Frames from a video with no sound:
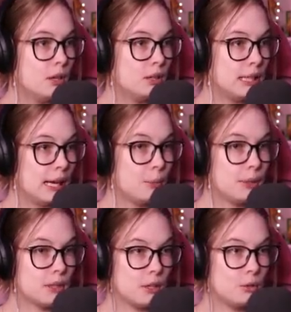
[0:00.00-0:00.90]
Now we
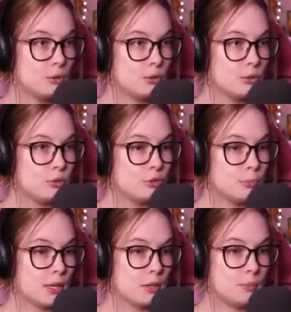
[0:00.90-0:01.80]
go to
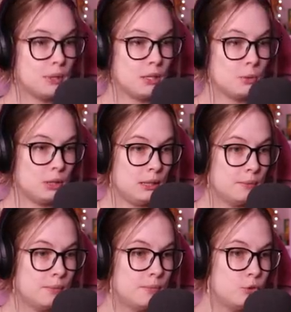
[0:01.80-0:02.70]
Mother Miounne.
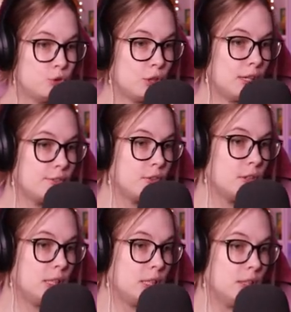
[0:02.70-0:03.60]

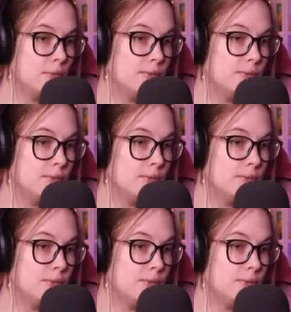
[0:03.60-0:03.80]
Joyfully.